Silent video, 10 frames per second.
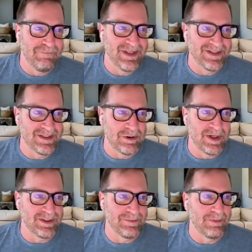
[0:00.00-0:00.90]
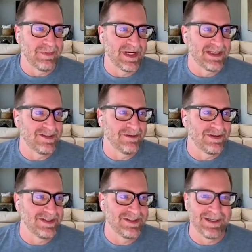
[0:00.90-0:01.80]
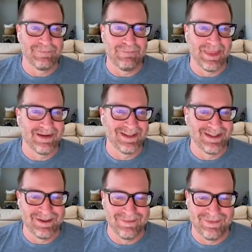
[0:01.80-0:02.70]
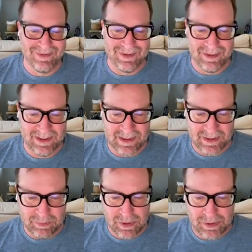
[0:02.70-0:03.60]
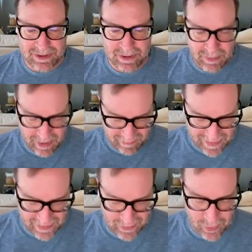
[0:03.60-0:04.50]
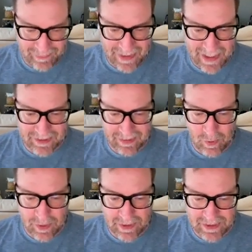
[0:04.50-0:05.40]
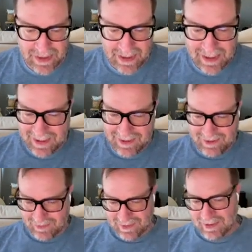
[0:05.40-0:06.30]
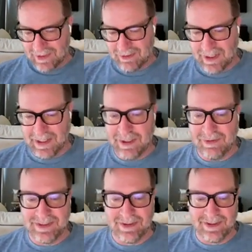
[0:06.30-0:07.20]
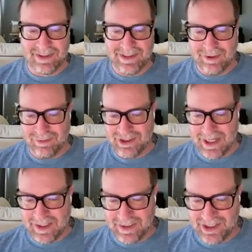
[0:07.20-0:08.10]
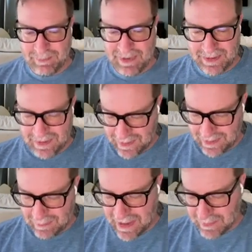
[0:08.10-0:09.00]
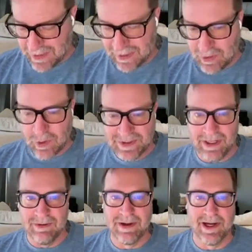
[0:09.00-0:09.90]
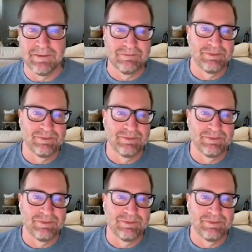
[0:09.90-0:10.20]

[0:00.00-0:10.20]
This is awesome, right? So let's see. Let's see if this explodes in my face or if it actually works. What I'm going to do right now is I'm going to tell ChatGPT to make me a course outline.